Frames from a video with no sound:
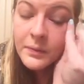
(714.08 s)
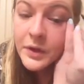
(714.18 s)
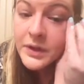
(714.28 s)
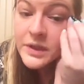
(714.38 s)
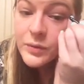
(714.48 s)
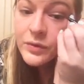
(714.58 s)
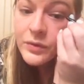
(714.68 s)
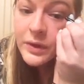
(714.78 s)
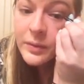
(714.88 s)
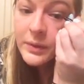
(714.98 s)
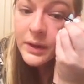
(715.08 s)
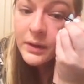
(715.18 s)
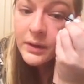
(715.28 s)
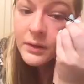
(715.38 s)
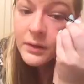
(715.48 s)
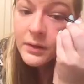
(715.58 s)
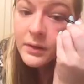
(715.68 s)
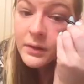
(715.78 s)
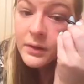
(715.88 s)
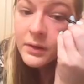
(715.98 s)
But this moves with me,
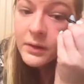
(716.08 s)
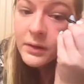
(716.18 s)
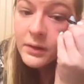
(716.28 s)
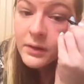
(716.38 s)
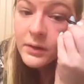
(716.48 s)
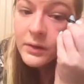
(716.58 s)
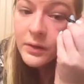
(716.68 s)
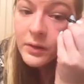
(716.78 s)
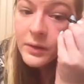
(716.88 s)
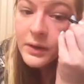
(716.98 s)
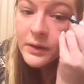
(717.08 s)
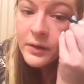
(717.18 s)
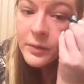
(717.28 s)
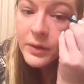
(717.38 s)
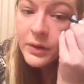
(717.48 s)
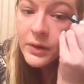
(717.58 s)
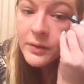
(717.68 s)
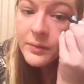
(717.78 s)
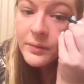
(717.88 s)
so it's a little bit easier to put it on.